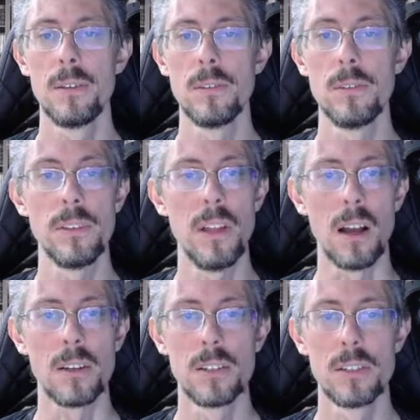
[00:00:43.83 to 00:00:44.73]
Good
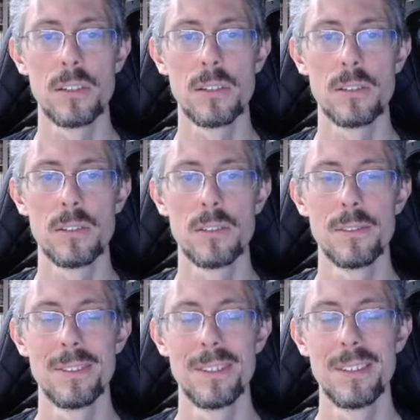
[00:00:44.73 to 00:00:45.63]
luck.
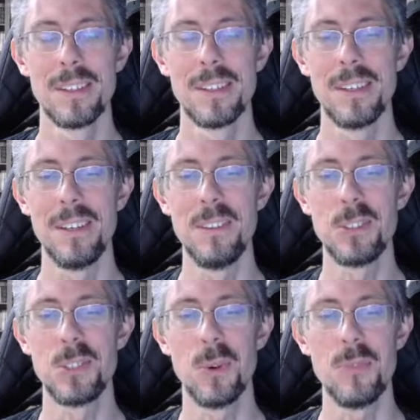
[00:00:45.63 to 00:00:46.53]
In this
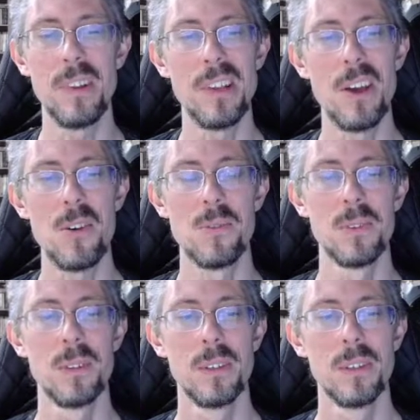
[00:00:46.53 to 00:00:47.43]
short video, I
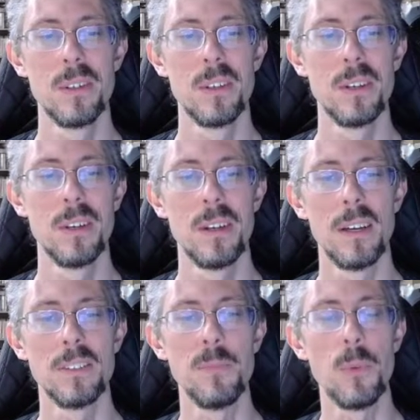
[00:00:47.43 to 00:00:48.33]

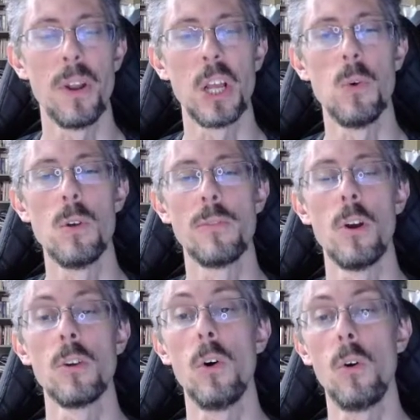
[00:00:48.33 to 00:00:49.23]
simply want to go over
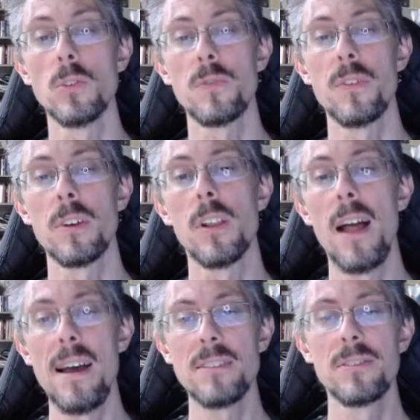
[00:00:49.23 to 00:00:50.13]
our goals for the
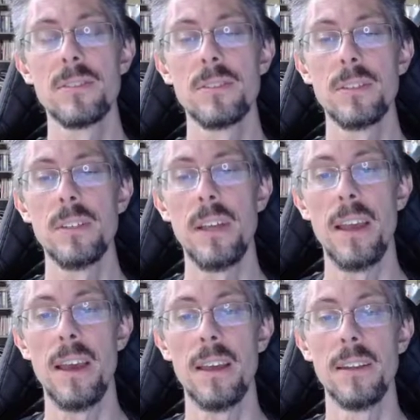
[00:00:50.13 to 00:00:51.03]
class
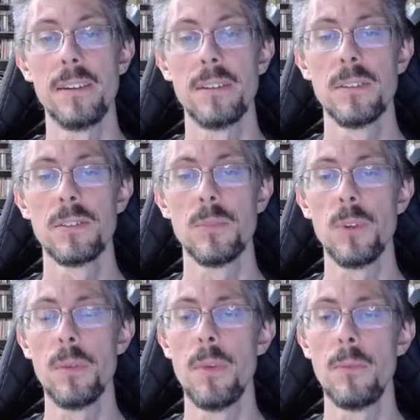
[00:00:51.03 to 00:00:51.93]
and
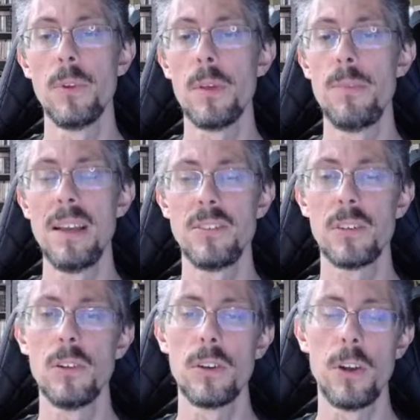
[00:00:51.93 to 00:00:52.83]
a really basic
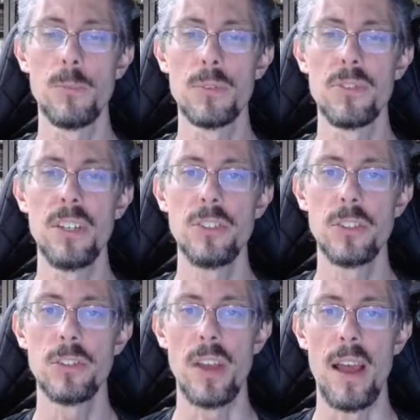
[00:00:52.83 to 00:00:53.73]
look at our
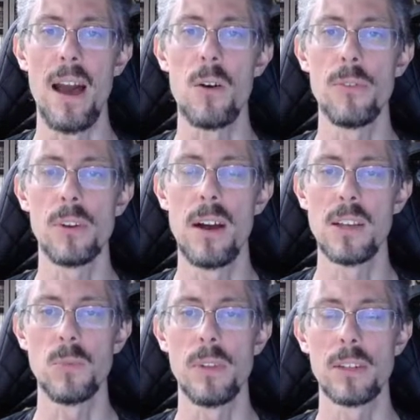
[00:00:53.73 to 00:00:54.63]
procedures, how the
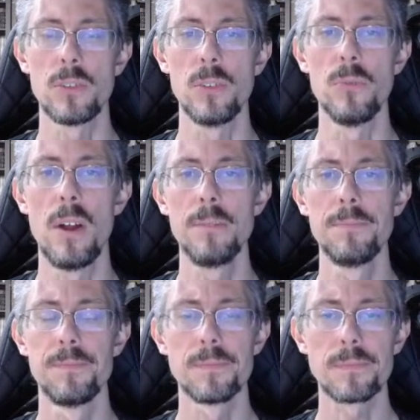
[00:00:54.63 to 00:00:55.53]
class will actually run.
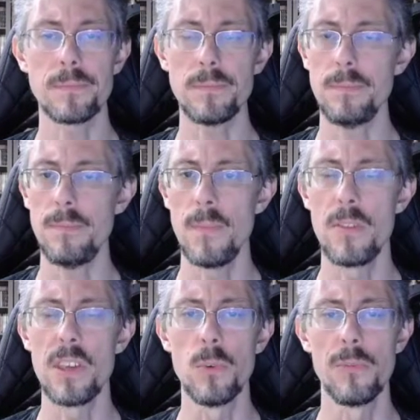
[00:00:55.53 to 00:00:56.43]
I
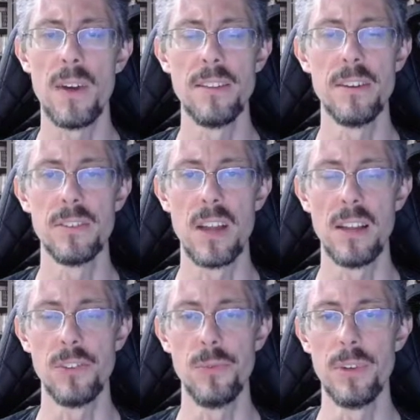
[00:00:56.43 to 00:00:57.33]
think you will find that it is not
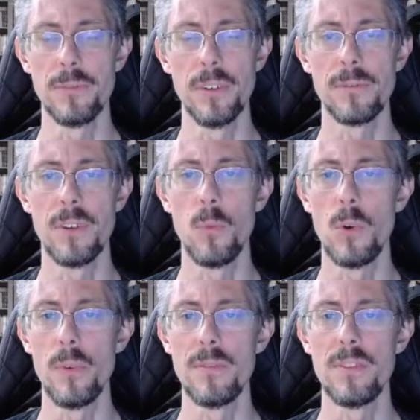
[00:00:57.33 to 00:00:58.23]
too different from what
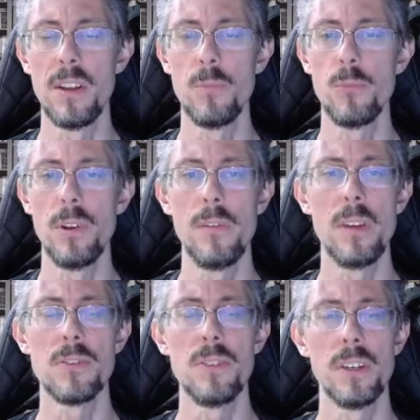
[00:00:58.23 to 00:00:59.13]
we have done in
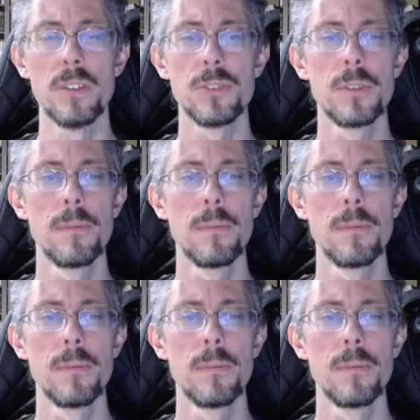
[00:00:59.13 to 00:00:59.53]
previous years.